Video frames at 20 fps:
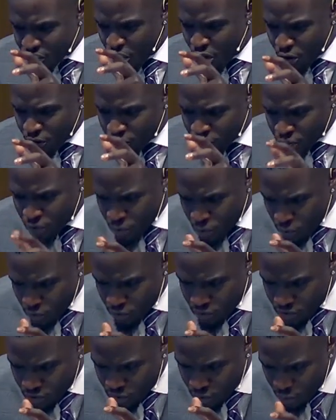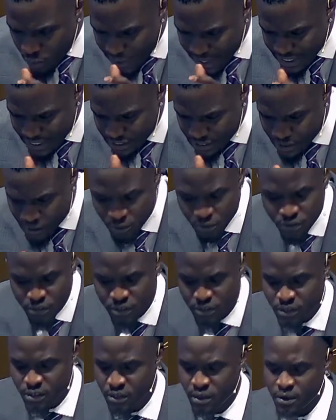of truth to
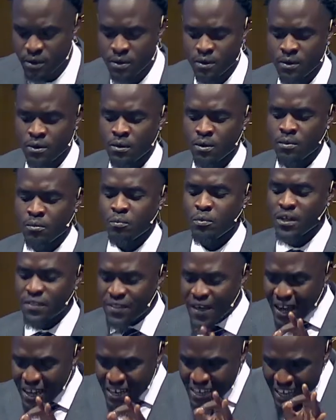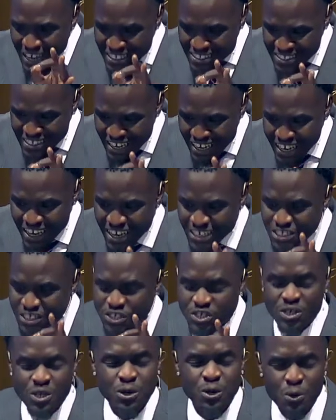excuses, but that does not
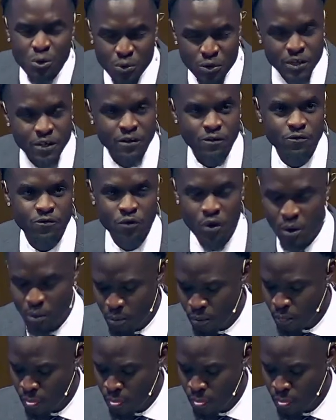exclude it from